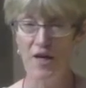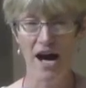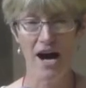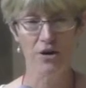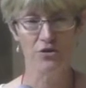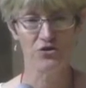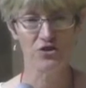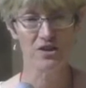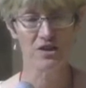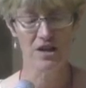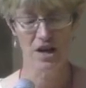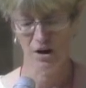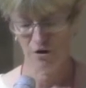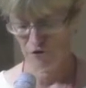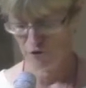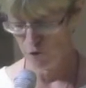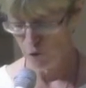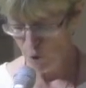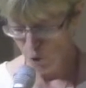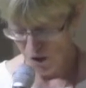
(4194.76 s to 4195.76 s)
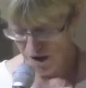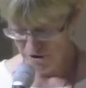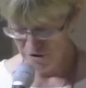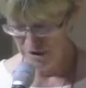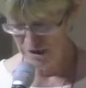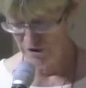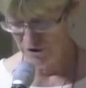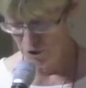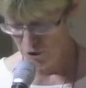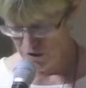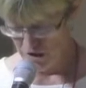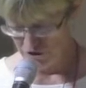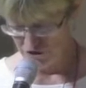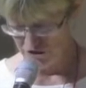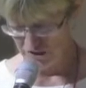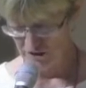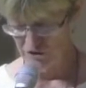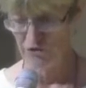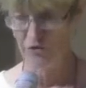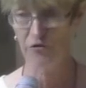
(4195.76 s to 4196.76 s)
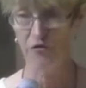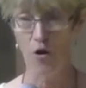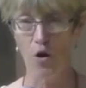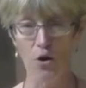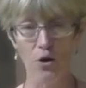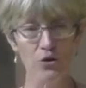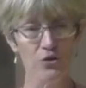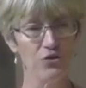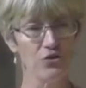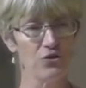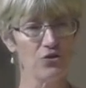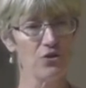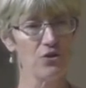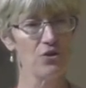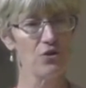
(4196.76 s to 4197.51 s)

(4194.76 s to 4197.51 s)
or misleading claims in a little over a